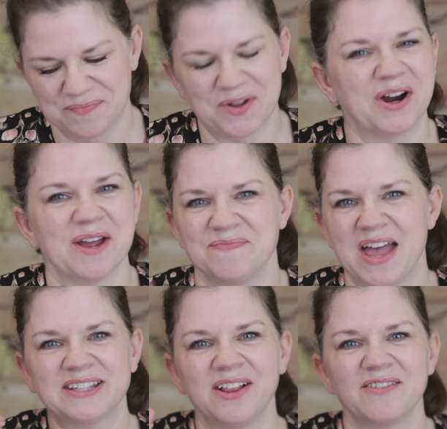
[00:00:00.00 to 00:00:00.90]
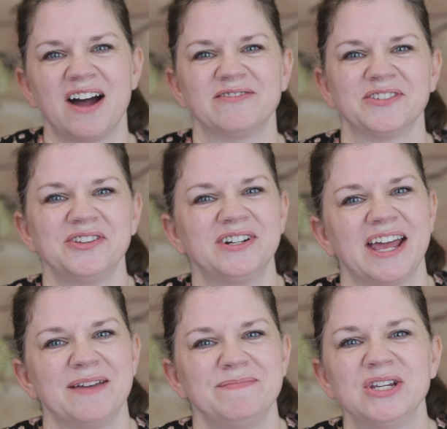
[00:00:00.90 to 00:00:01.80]
All right, that's all I've got for you
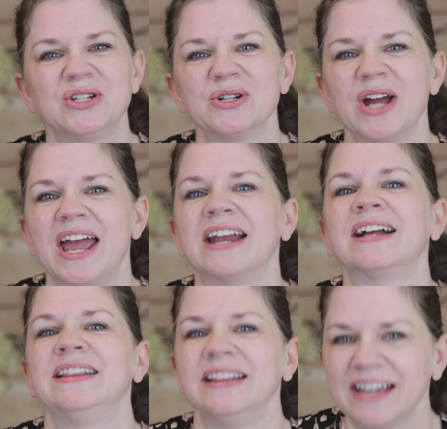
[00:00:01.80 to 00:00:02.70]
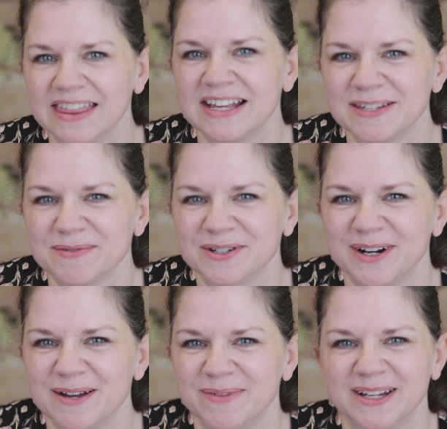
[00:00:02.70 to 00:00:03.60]
today. Be sure and click that
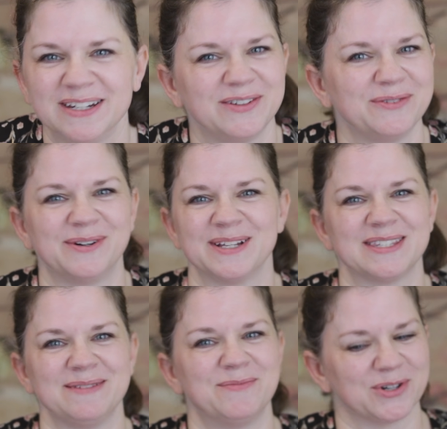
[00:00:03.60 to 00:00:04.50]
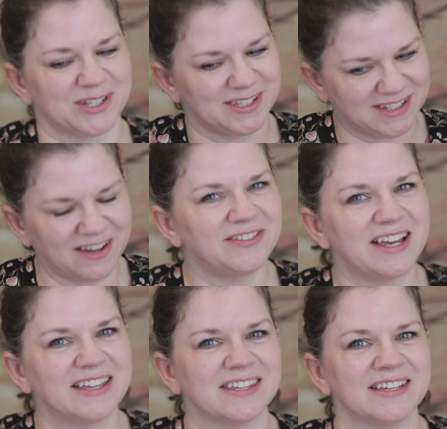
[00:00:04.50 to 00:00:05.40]
subscribe button if you want to see more stuff
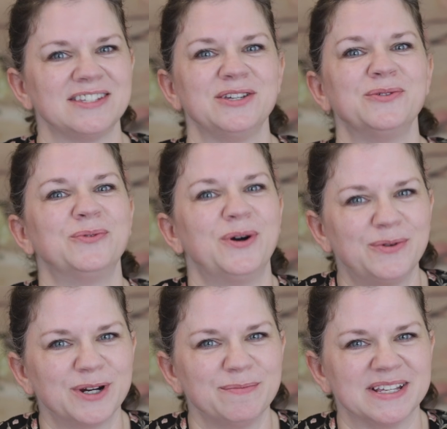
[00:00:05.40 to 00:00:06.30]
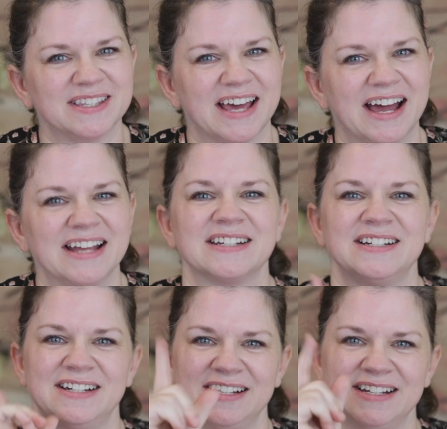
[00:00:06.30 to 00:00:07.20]
like this. You won't want to miss that.
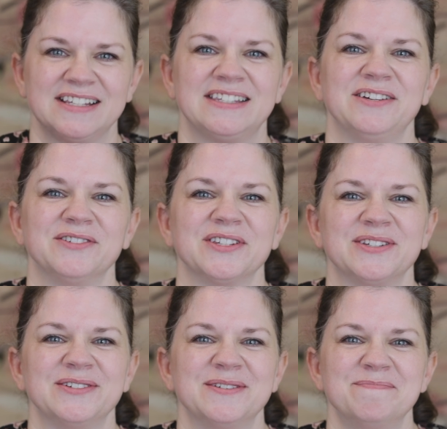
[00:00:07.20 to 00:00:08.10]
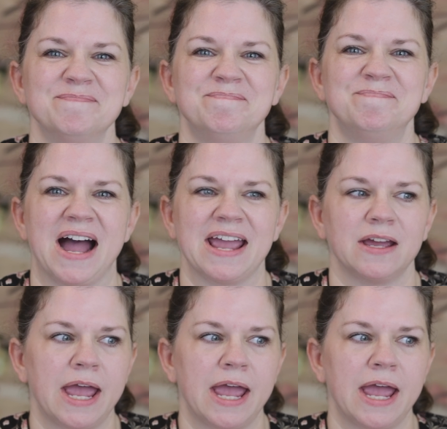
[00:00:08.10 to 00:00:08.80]
See you real soon. Bye.